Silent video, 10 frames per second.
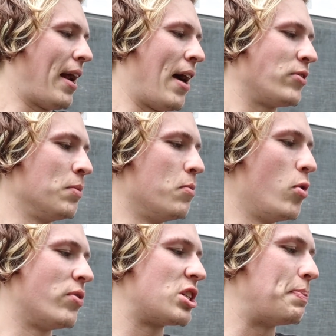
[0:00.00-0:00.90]
I have to
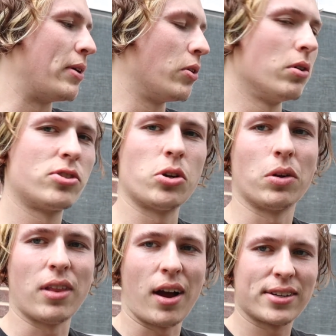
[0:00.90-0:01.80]
move the spindle so it
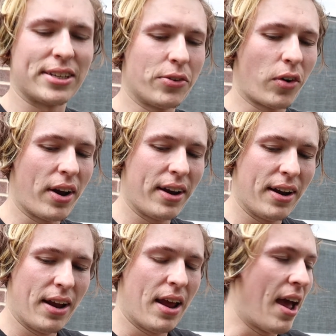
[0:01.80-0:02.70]
locks in right,
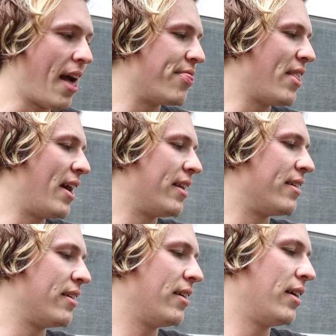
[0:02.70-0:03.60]
and then
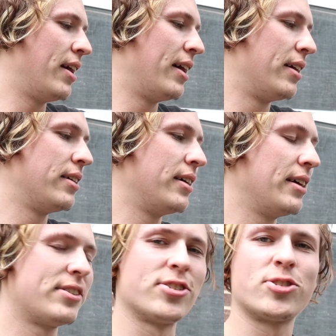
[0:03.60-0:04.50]

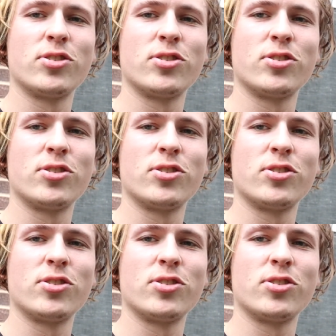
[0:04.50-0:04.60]
it's